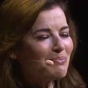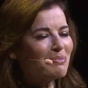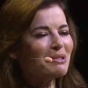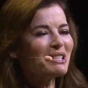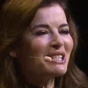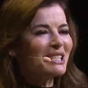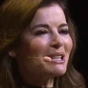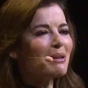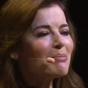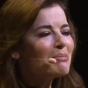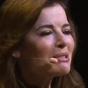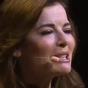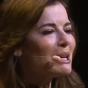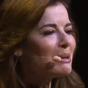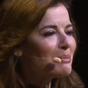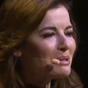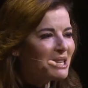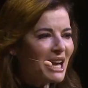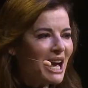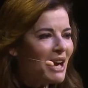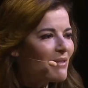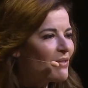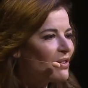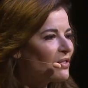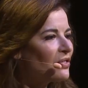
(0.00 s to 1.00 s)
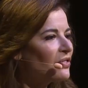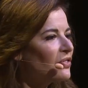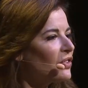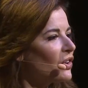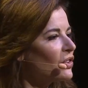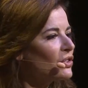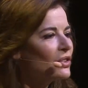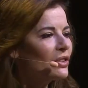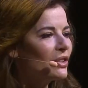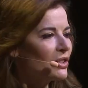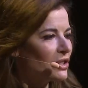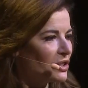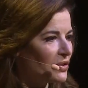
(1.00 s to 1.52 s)
but sometimes I have a
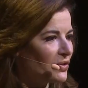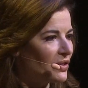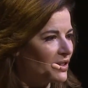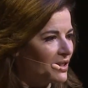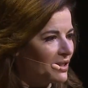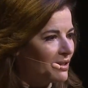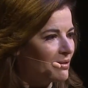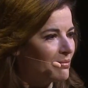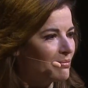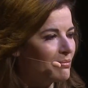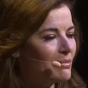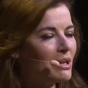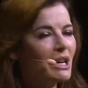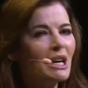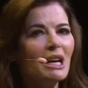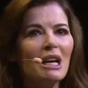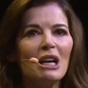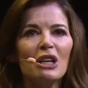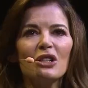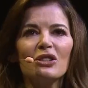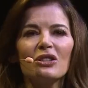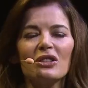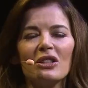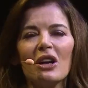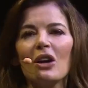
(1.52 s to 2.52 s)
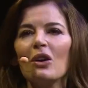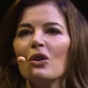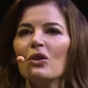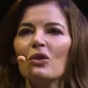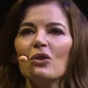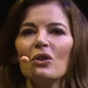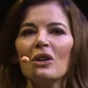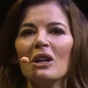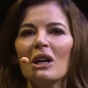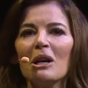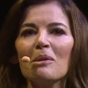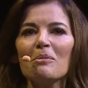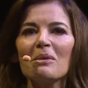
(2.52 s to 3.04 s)
fondness for them.
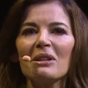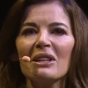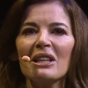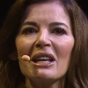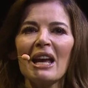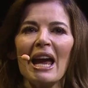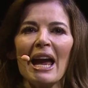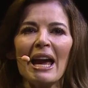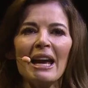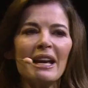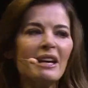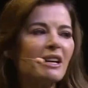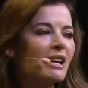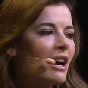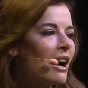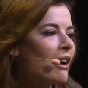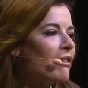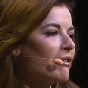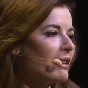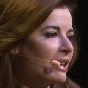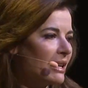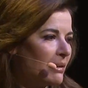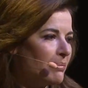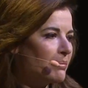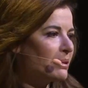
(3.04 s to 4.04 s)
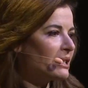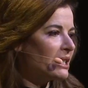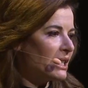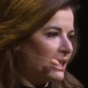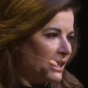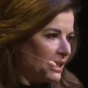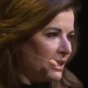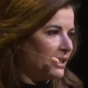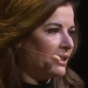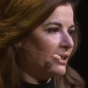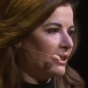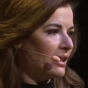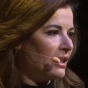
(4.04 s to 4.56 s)
So, but the egg curry in
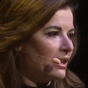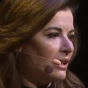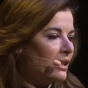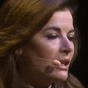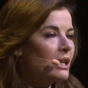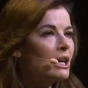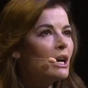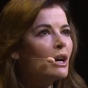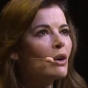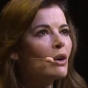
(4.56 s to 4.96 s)
particular